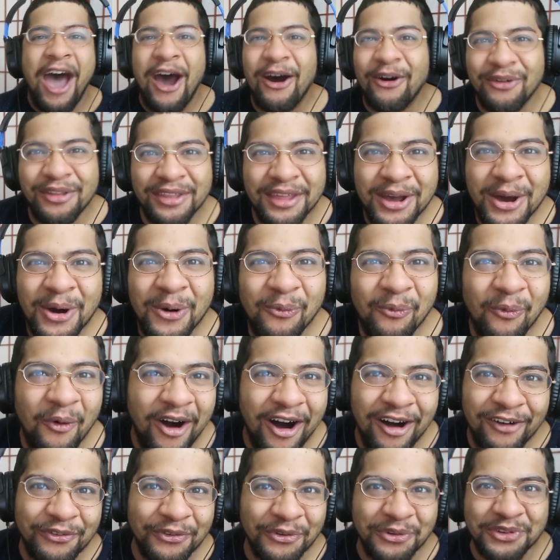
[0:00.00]
out
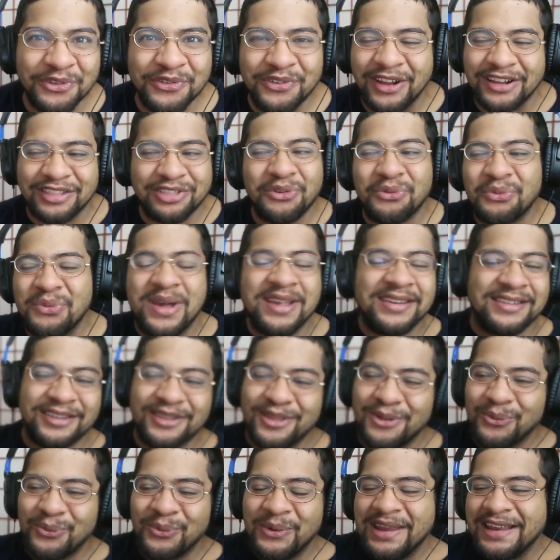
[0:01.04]
waffles for like the rest
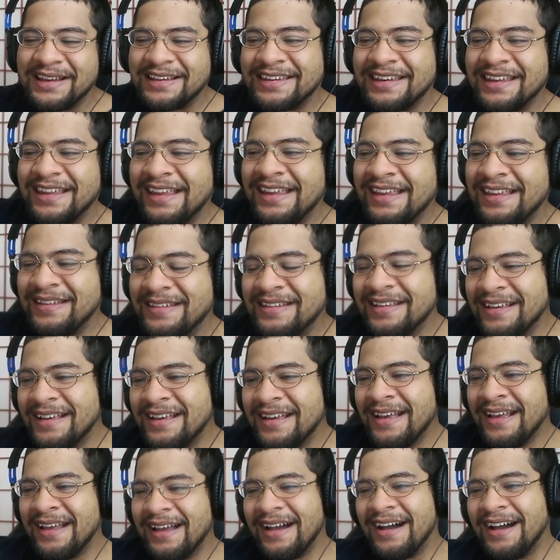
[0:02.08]
of the week to eat.
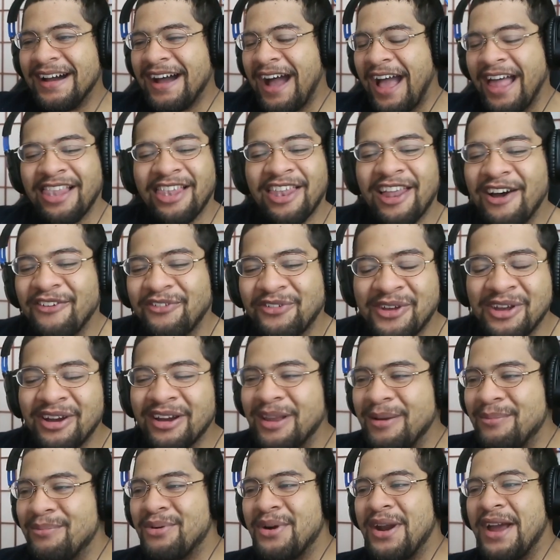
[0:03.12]
Uh, I love
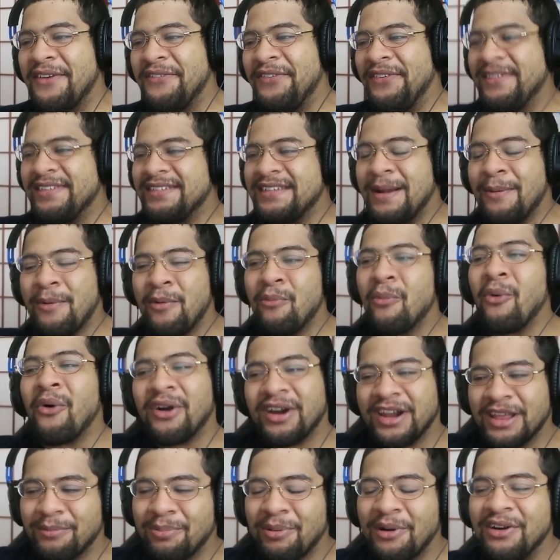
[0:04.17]
cooking breakfast. I'm a
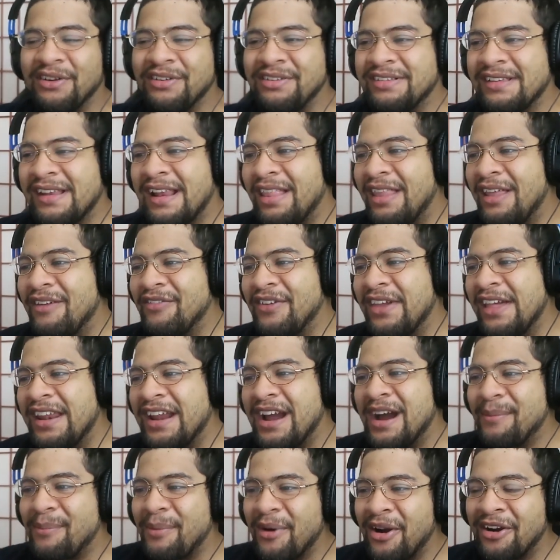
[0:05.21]
morning person. I love
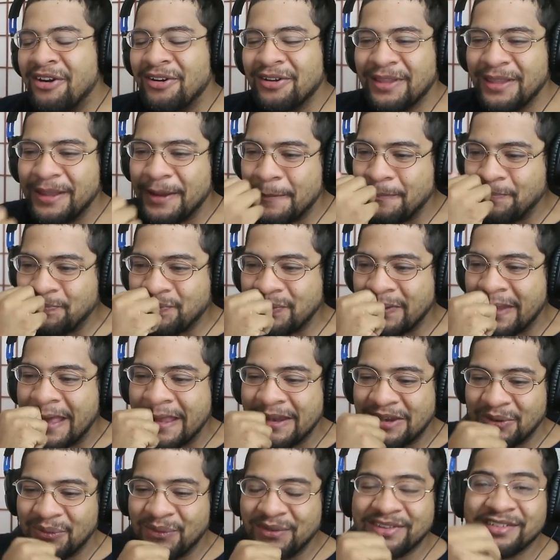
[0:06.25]
getting up early
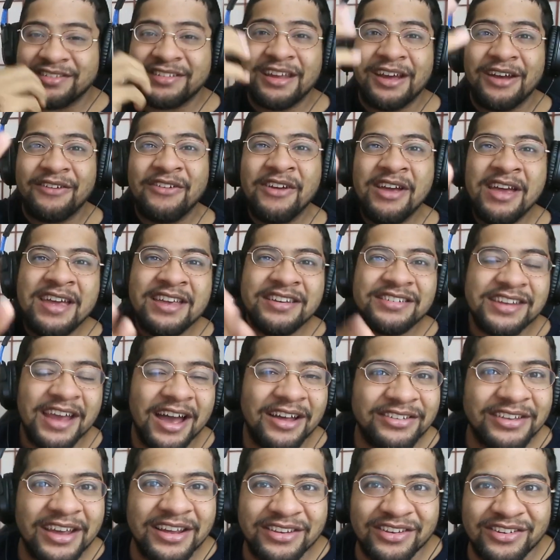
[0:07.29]
and doing stuff.
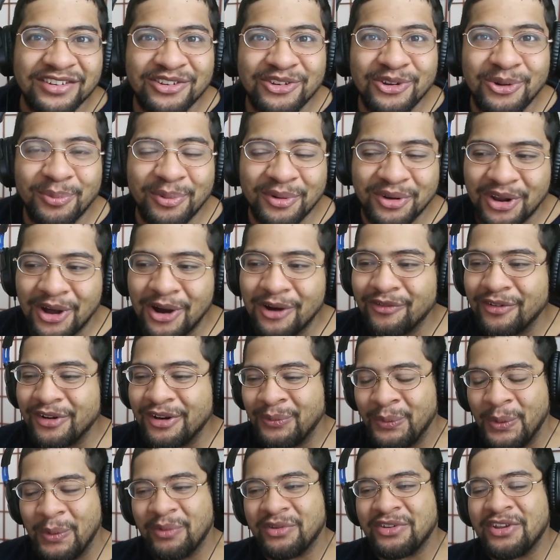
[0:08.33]
Shouts out to
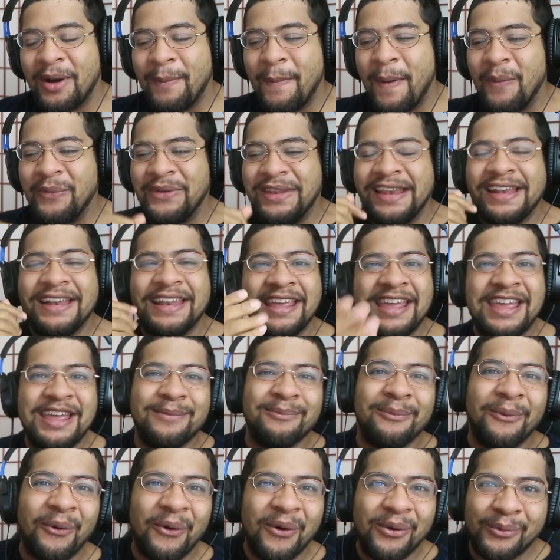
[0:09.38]
Supernova. We was talking about needing to
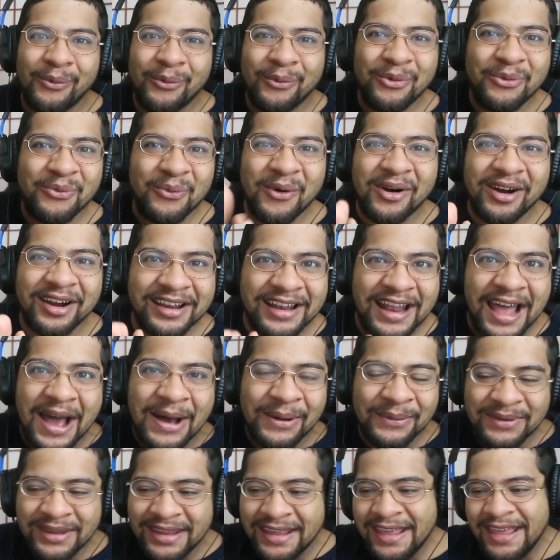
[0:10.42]
eat more when we're working
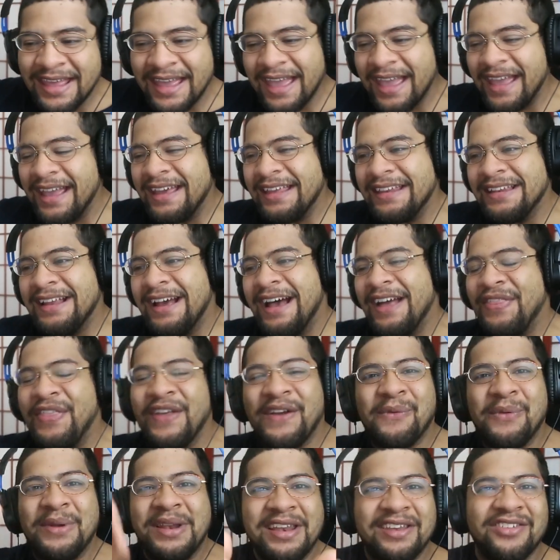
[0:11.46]
out. And I
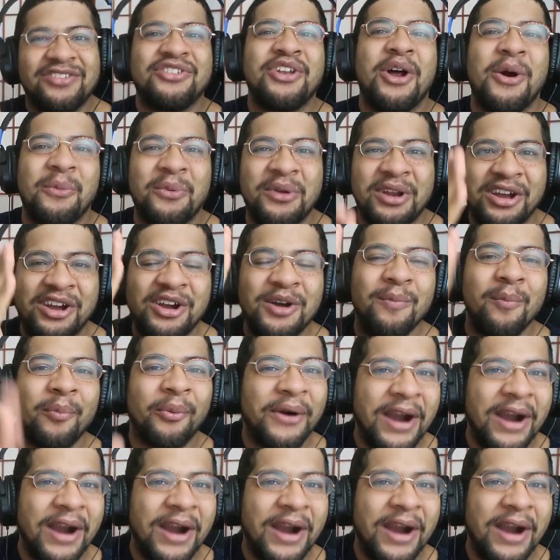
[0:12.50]
think we need to start with a good